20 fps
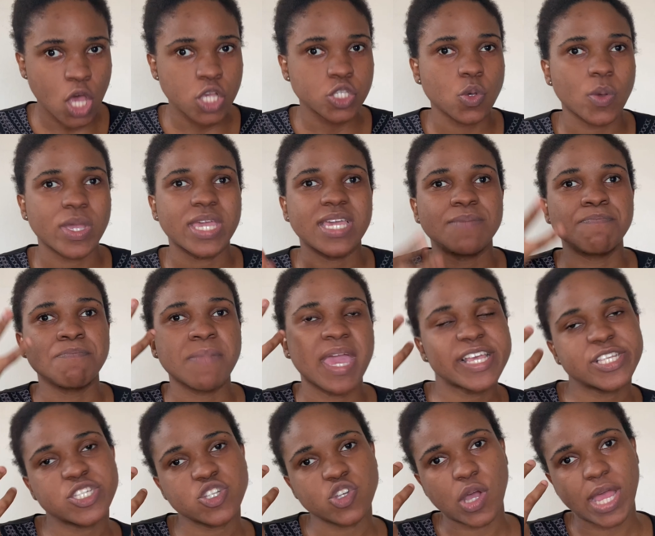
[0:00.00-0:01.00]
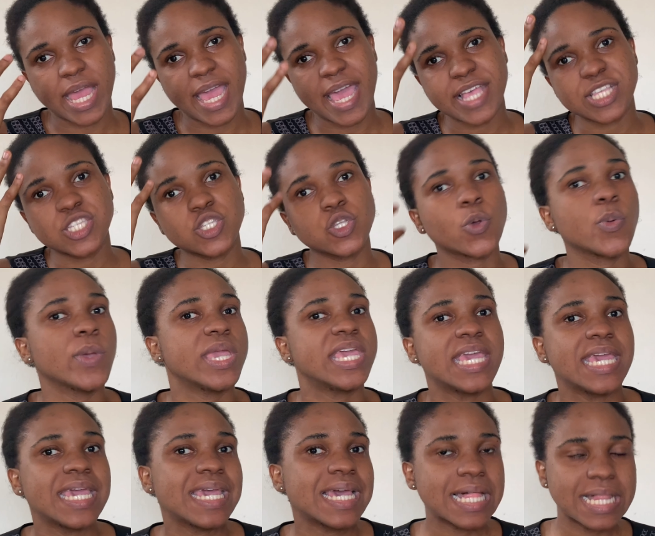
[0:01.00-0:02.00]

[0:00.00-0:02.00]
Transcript: so it makes your hair squeaky